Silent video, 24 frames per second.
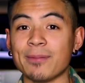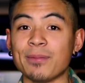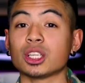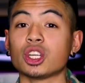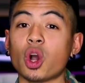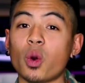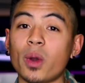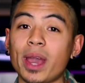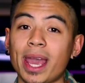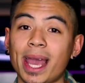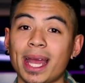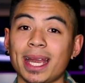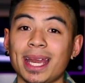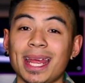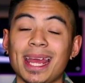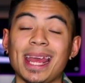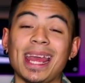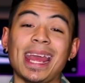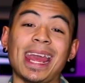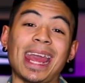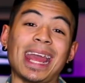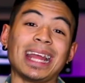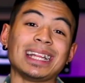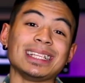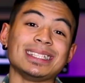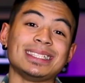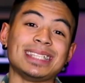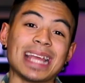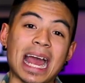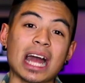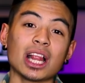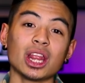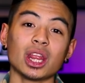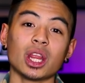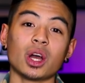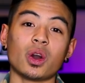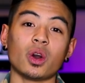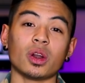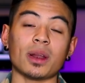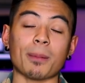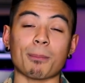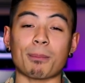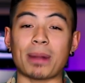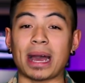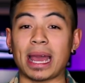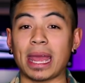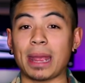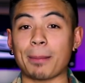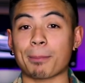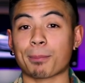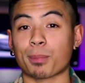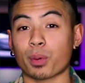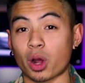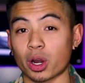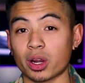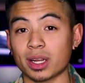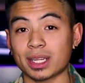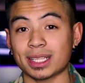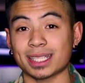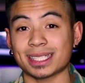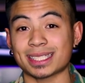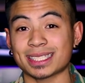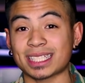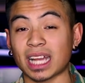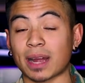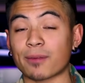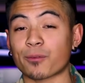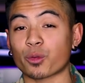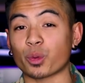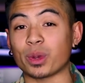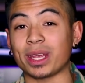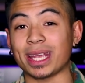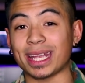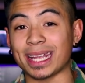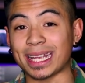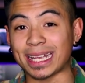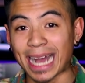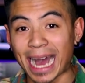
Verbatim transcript: then go ahead and download my product discovery